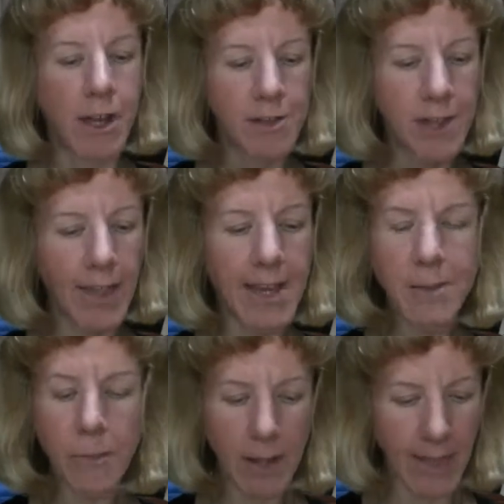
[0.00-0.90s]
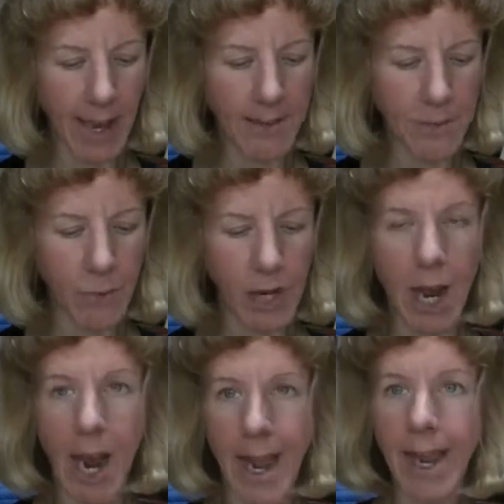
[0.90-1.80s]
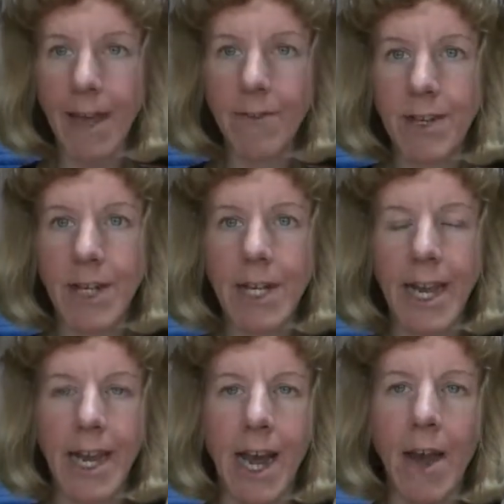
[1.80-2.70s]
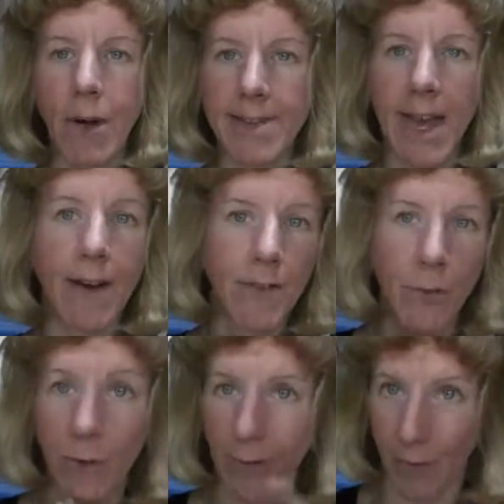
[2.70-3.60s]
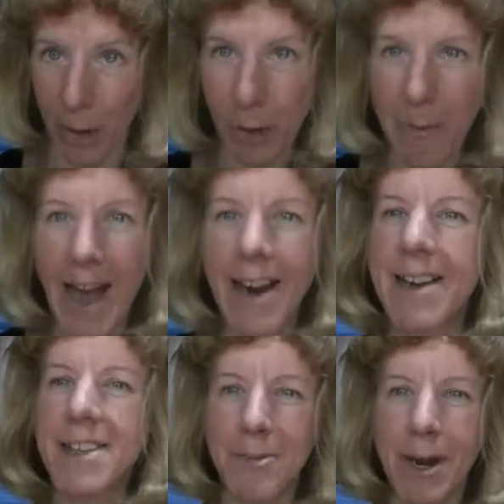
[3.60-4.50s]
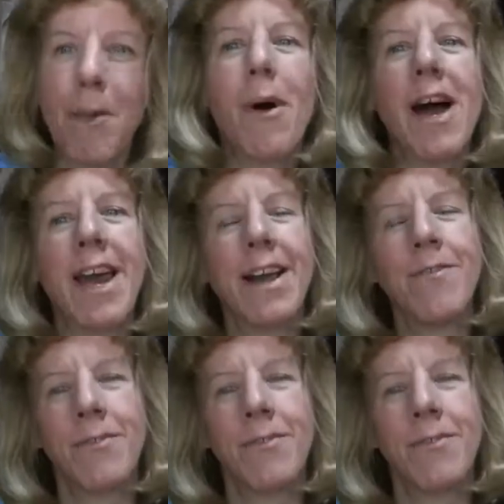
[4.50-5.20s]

So that's what I have done, and I always have to review back to my why